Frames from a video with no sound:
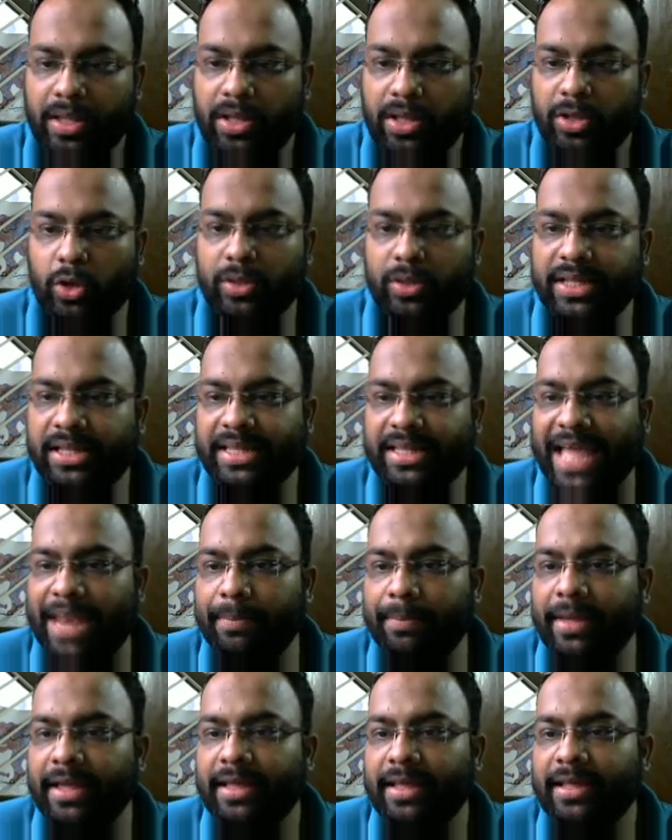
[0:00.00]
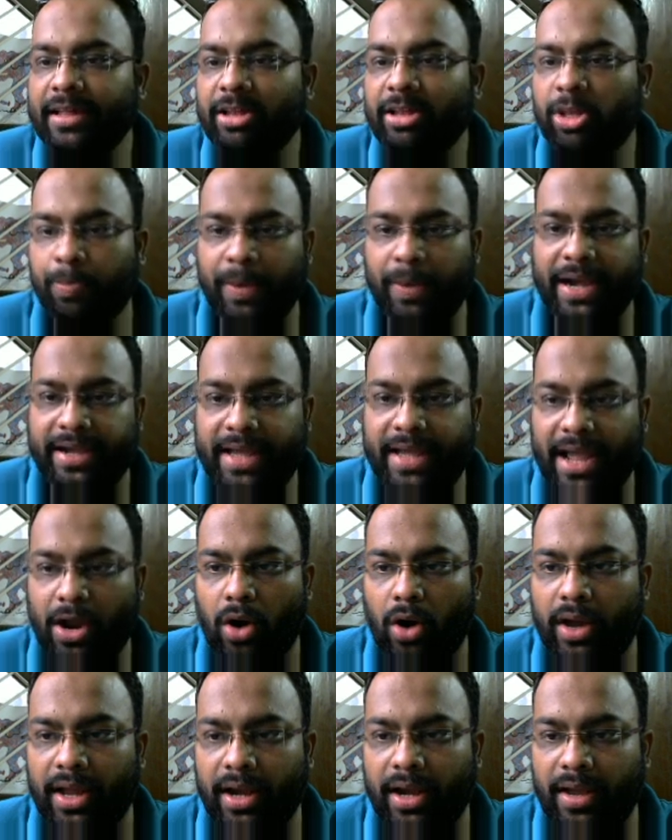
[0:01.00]
So this can be split
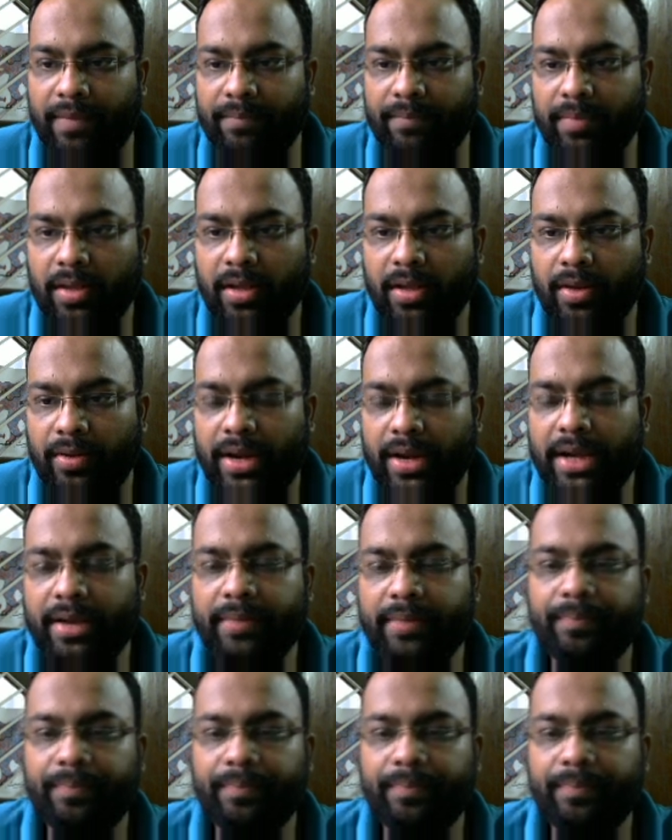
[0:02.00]
accordingly, right?